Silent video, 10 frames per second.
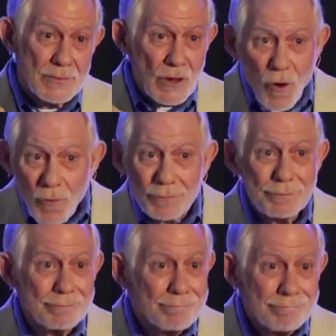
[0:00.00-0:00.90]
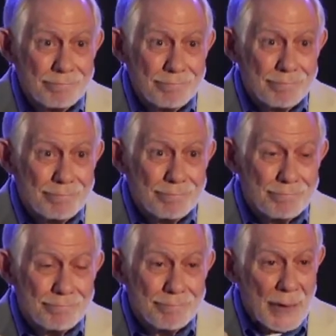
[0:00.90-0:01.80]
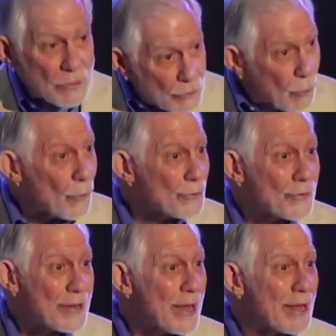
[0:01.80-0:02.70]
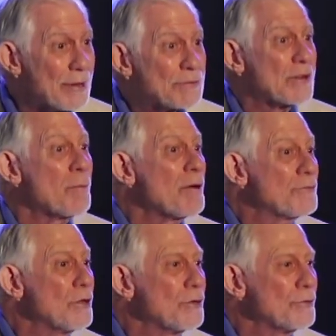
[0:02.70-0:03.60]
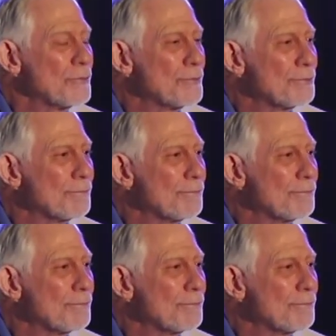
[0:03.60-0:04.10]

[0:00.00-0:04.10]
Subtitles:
don't endure to the end, if some of you